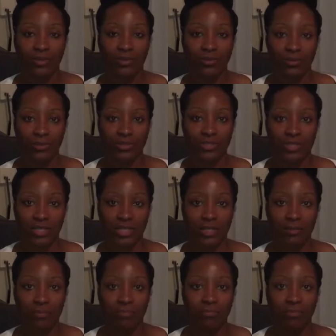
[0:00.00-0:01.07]
in order to
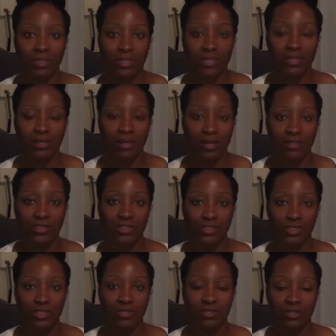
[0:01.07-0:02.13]
keep blood and
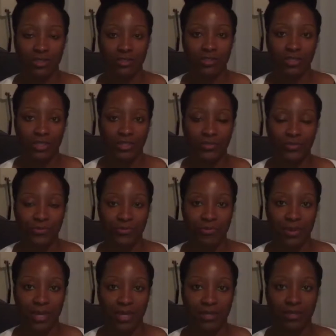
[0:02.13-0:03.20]
oxygen circulating through the
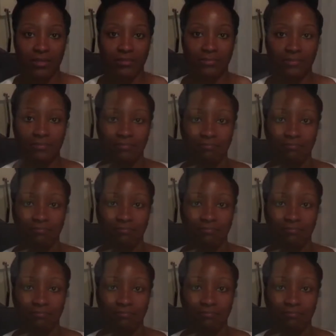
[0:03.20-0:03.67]
body.